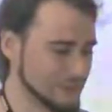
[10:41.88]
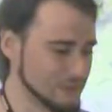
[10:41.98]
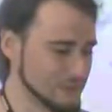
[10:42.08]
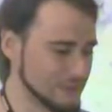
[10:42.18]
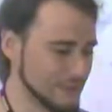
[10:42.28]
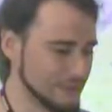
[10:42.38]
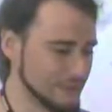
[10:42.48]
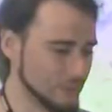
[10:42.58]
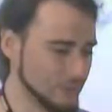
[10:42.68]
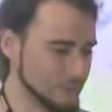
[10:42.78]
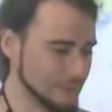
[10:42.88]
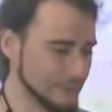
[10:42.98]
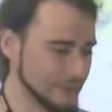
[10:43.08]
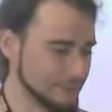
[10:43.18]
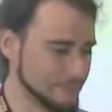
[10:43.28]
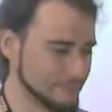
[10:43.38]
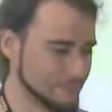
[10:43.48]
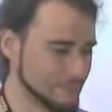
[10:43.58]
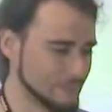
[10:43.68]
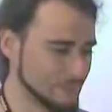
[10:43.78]
was on the top there.
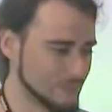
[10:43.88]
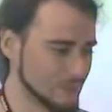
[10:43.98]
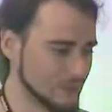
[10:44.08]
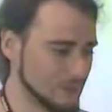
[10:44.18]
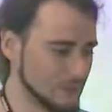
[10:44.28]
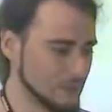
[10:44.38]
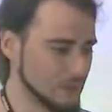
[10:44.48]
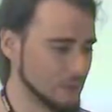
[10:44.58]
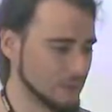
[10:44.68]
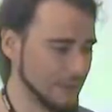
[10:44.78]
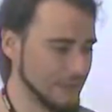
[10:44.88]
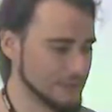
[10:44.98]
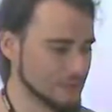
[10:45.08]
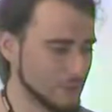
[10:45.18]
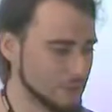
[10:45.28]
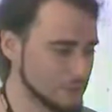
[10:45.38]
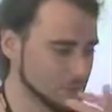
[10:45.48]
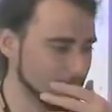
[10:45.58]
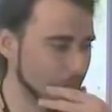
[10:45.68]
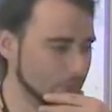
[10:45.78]
Okay, so
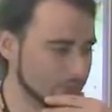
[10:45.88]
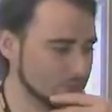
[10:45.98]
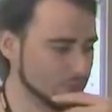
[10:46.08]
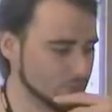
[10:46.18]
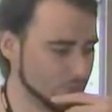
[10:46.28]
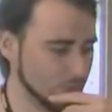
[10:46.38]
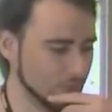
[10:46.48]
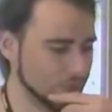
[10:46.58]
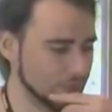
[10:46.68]
now it seems to work.